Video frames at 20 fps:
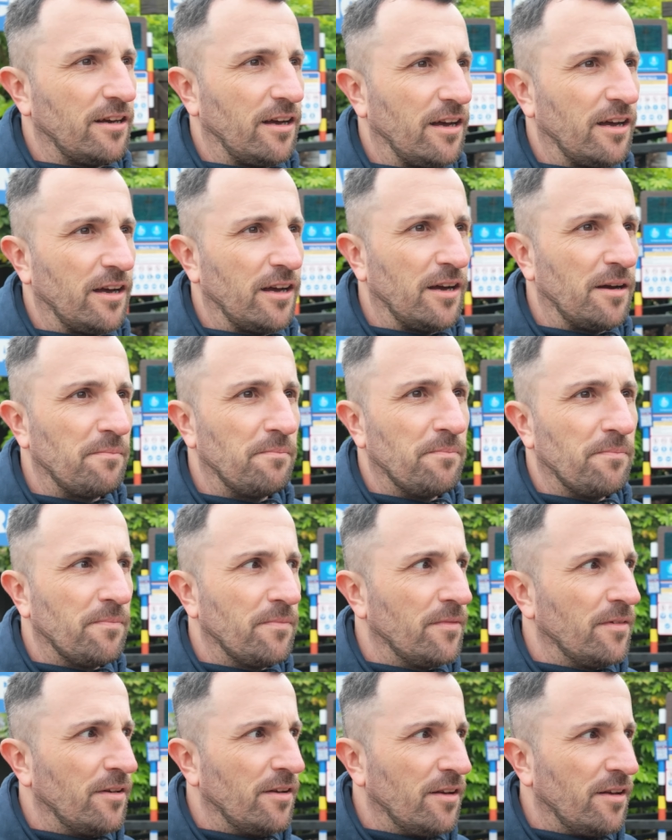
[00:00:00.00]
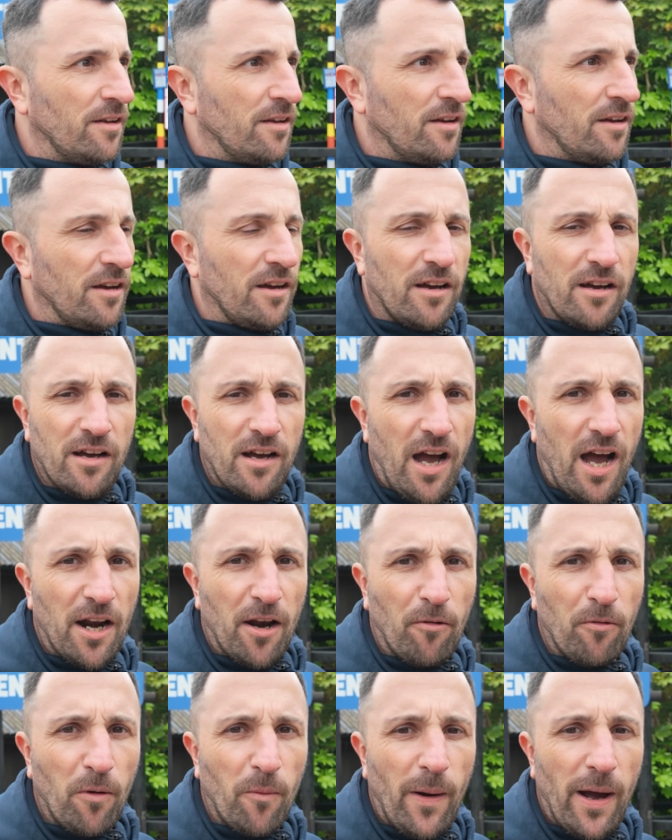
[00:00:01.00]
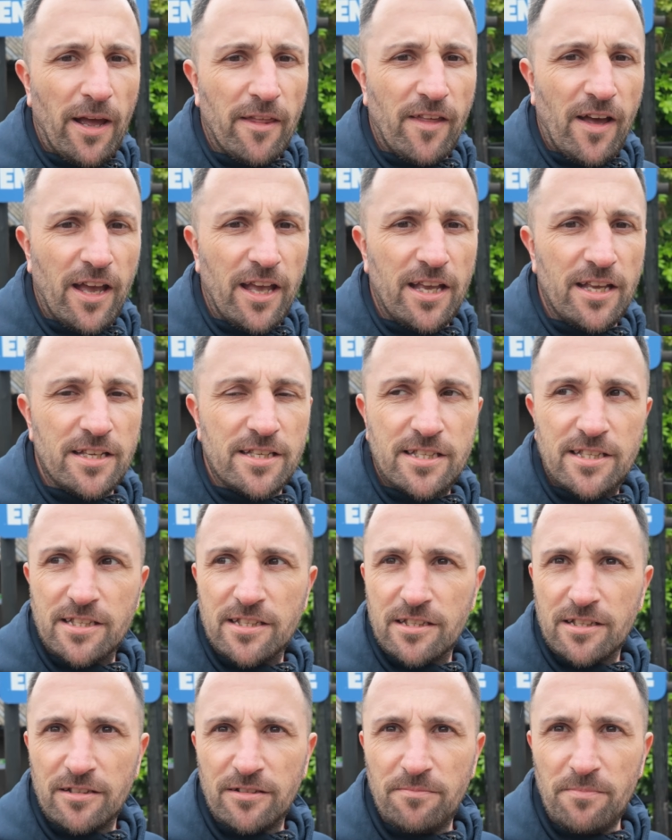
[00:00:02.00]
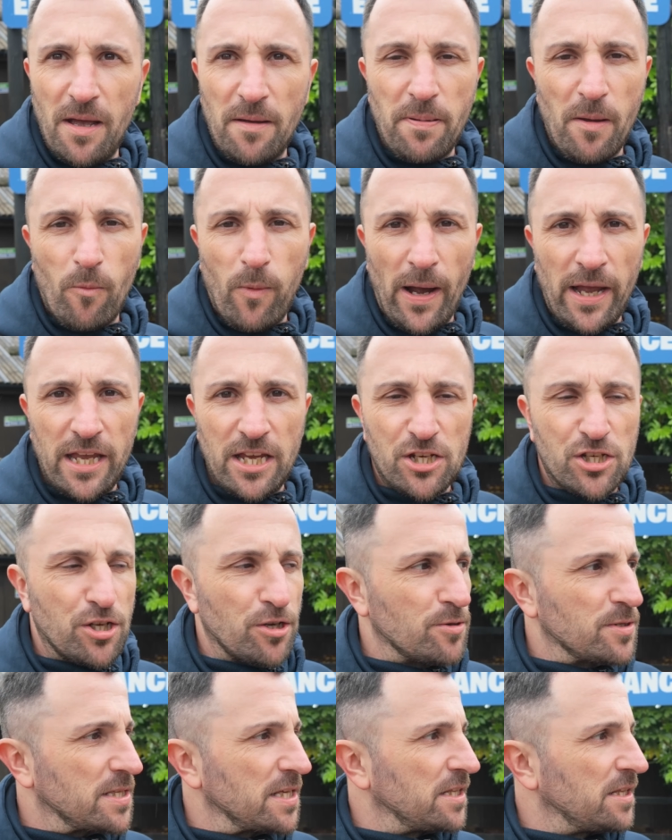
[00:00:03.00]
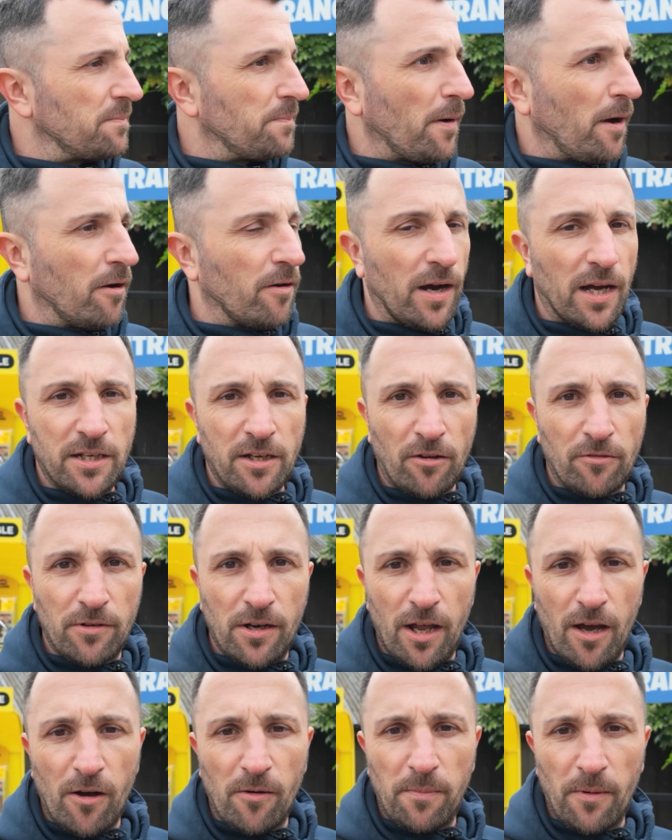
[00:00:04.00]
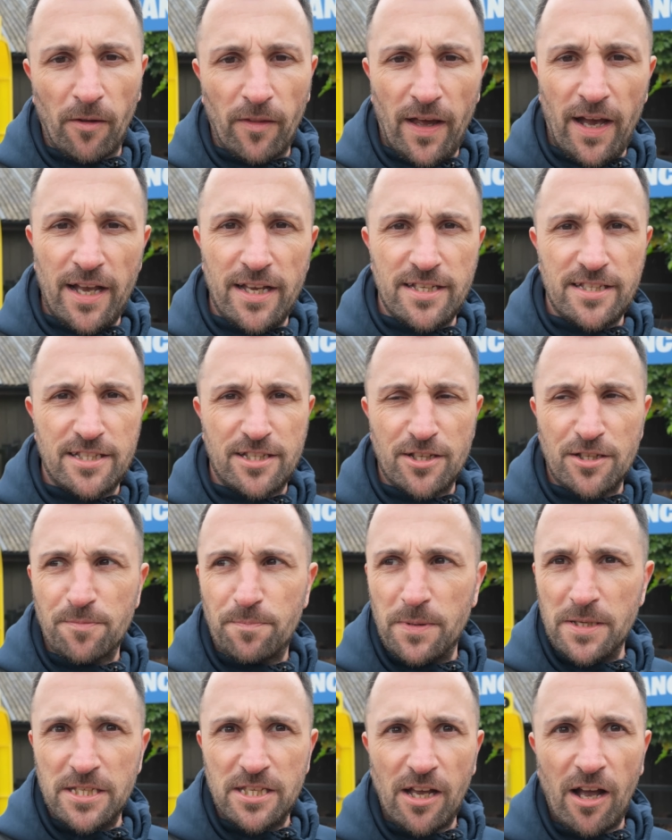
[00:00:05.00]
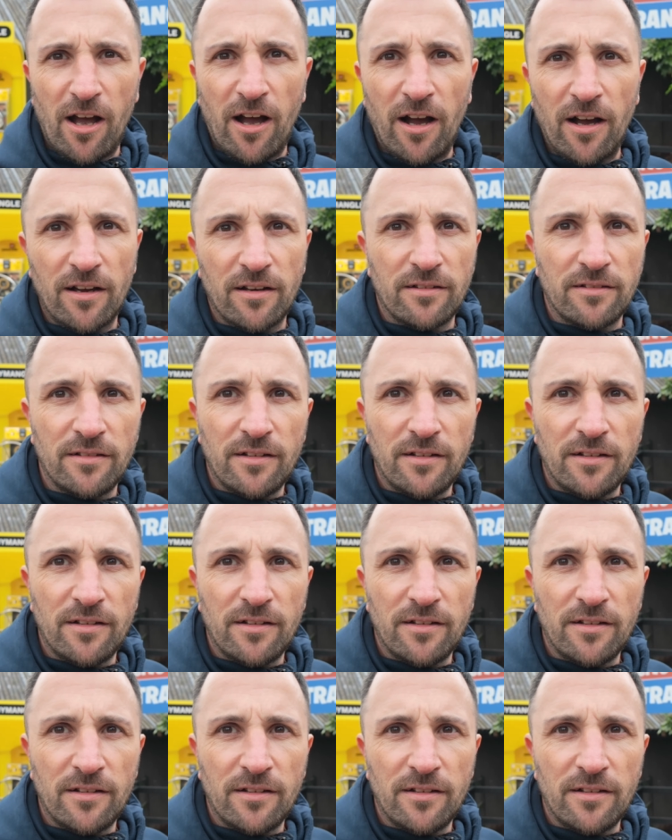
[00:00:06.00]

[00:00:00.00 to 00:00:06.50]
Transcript: Um, I don't know why that is. Maybe weight issues in the boat, I don't know, but that is just bizarre.